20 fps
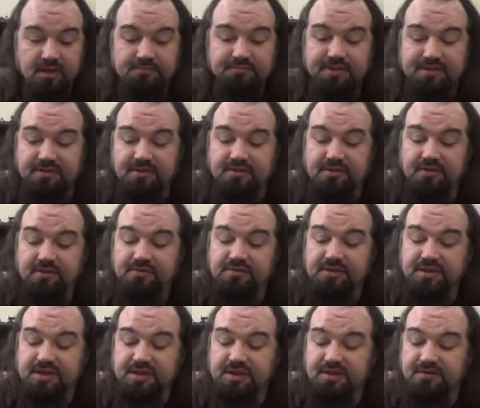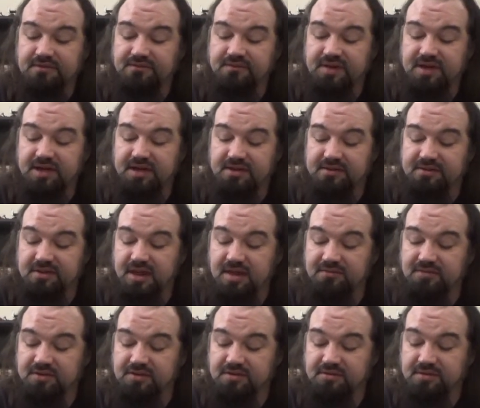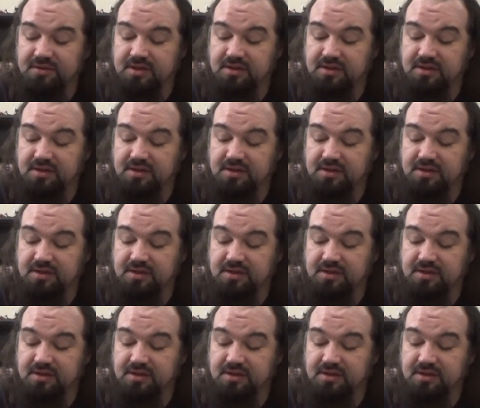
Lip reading: business associate of Xavier's